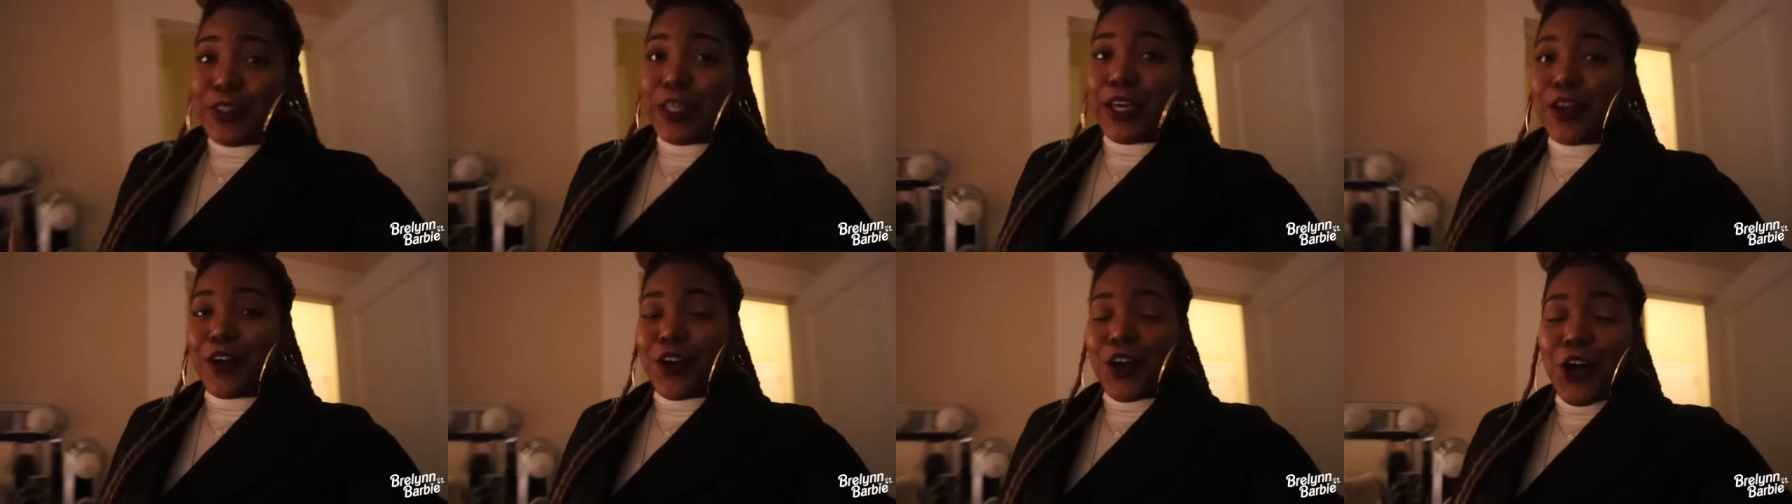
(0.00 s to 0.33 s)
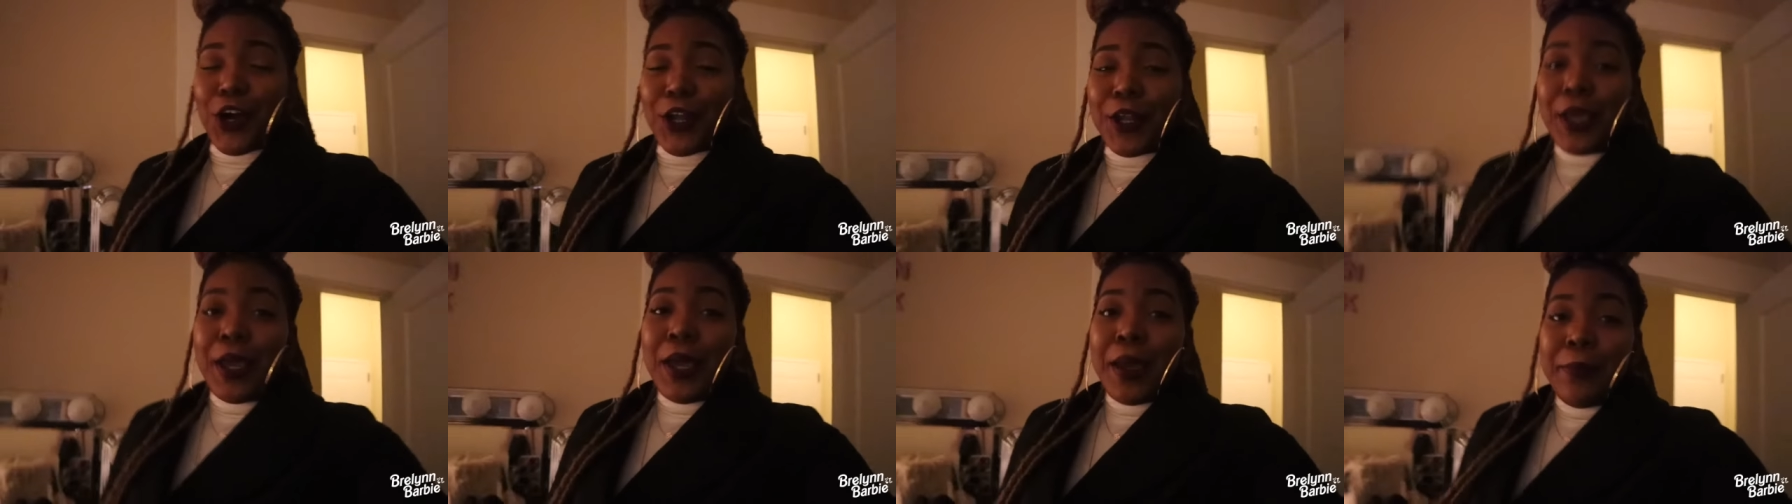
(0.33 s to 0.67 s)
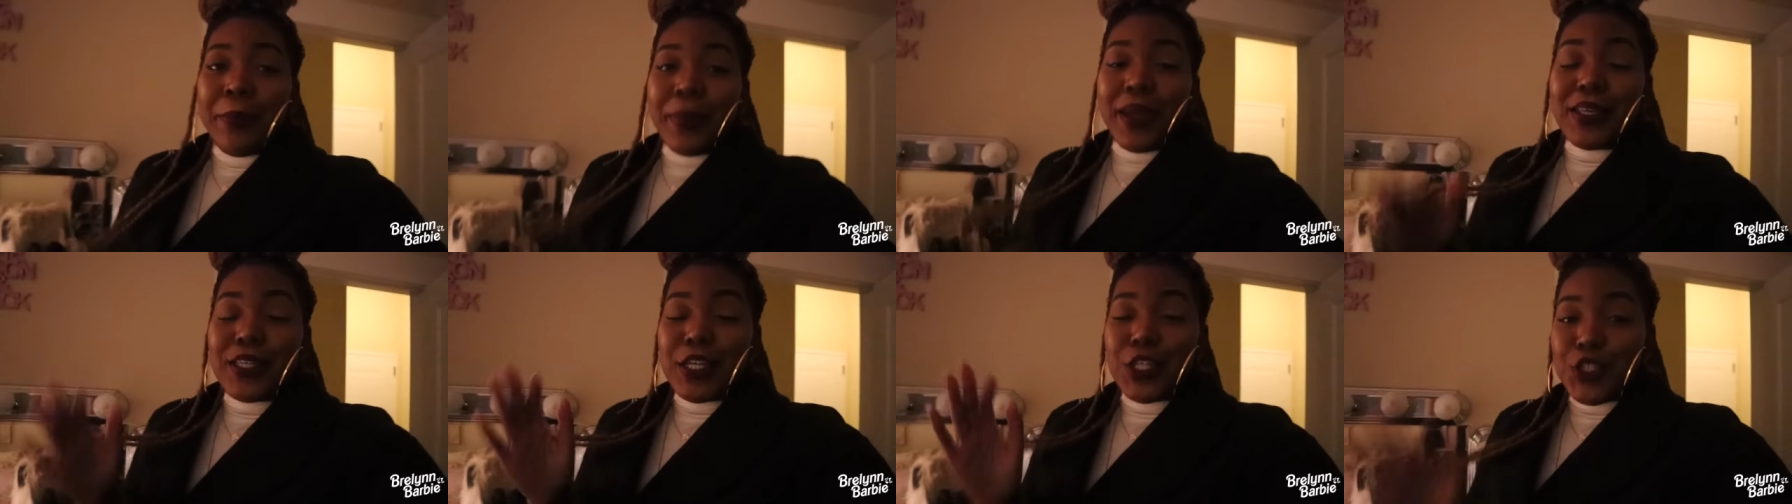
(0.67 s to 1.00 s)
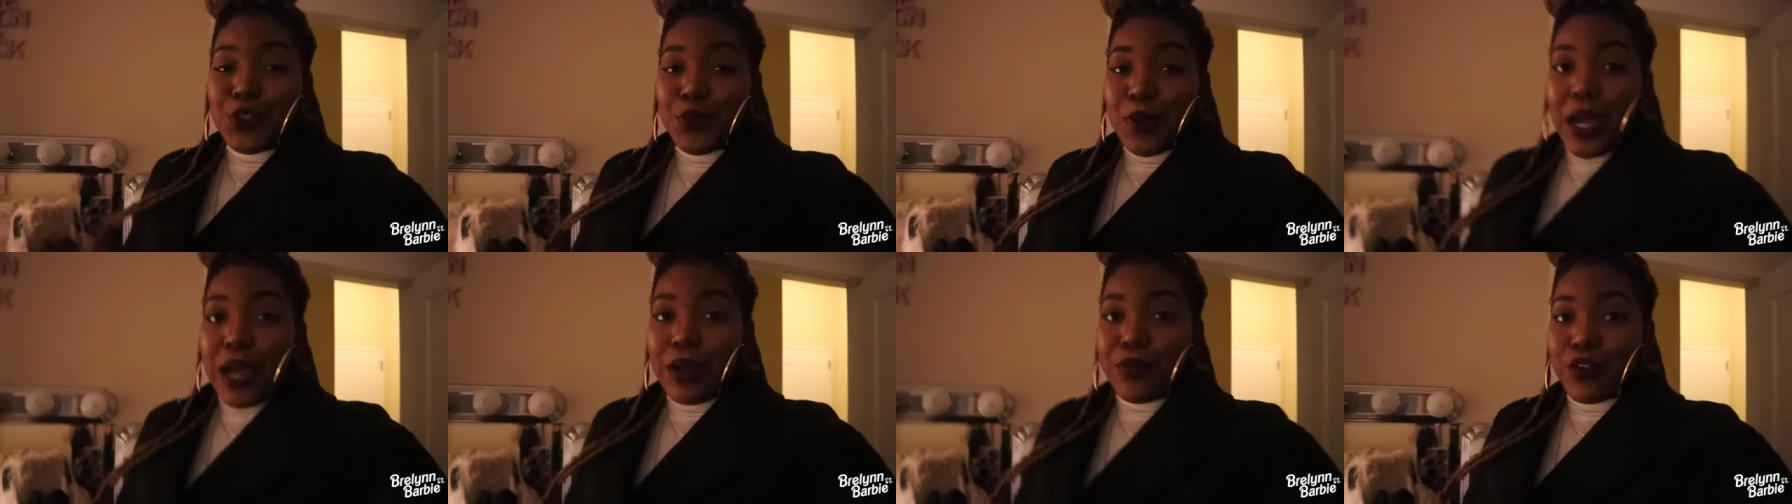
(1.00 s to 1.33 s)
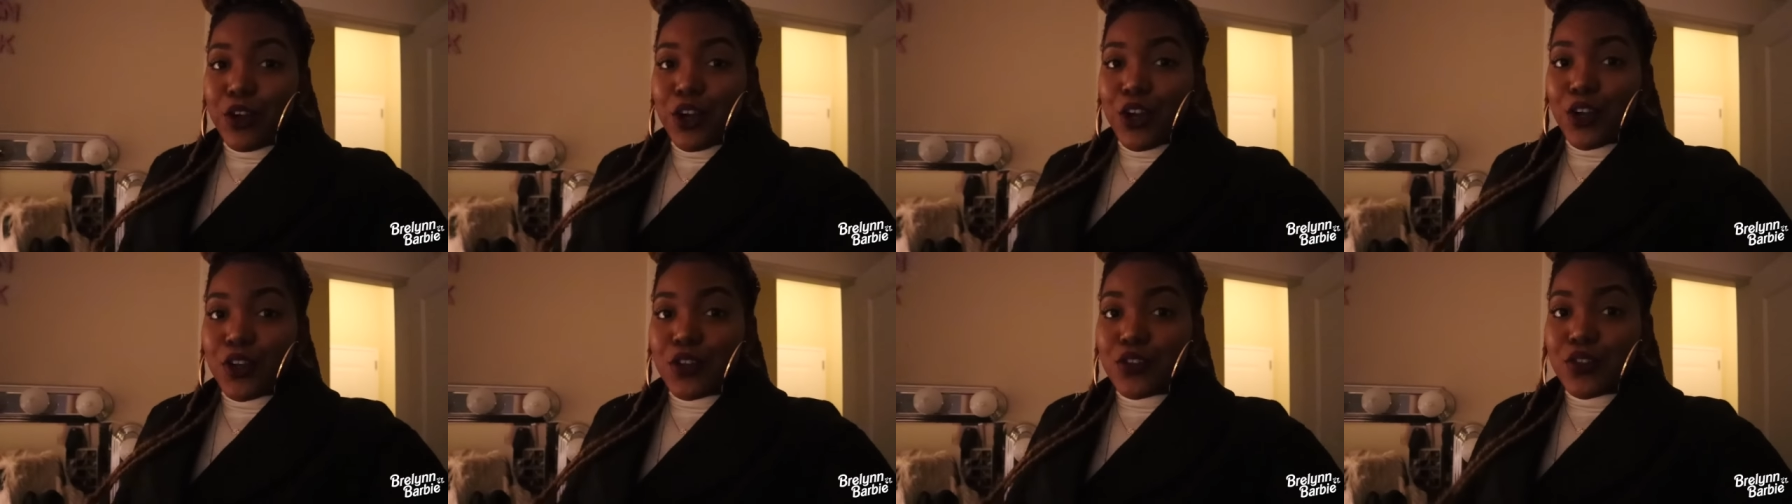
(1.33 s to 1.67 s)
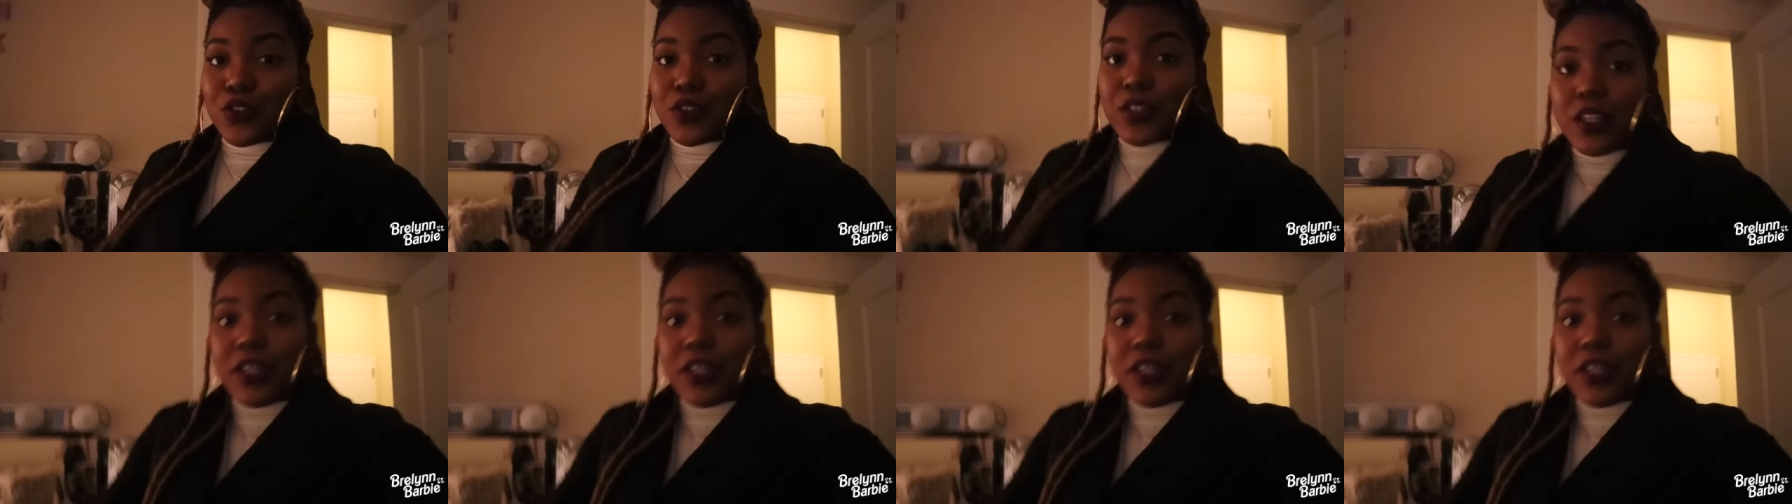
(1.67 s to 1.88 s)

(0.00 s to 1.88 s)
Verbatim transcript: for later on because I do have rehearsal